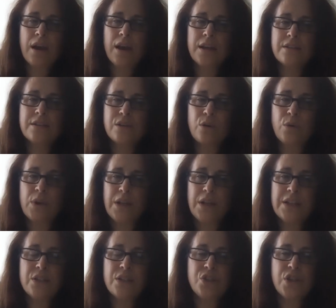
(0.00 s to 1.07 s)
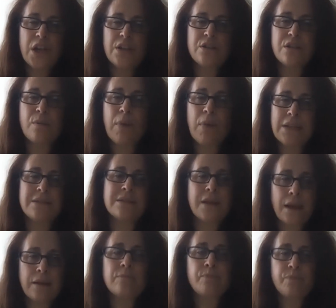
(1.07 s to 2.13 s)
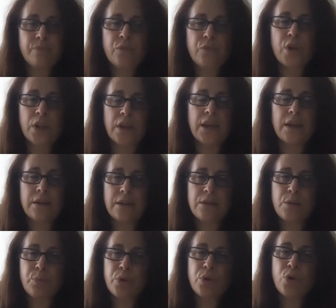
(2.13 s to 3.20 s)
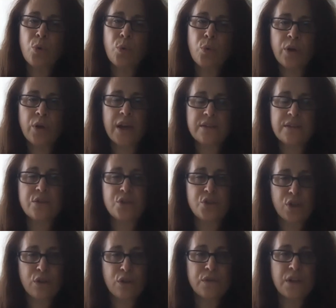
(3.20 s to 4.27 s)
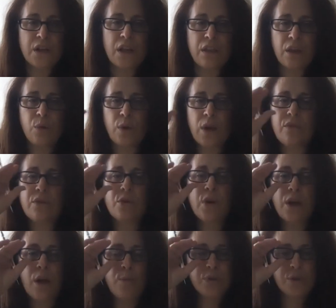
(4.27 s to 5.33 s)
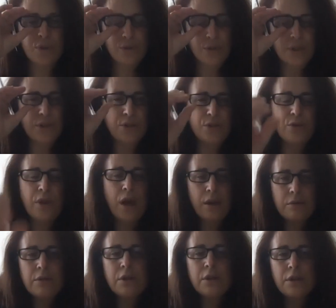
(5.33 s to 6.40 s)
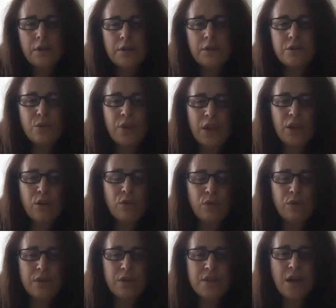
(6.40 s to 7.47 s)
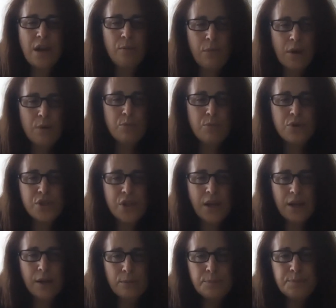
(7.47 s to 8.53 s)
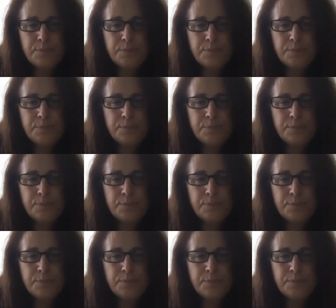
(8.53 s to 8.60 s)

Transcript: And so we need to change the mindset, really. The political will has to shift, and I think we have a great opportunity to do that. So thank you for the time. I appreciate it.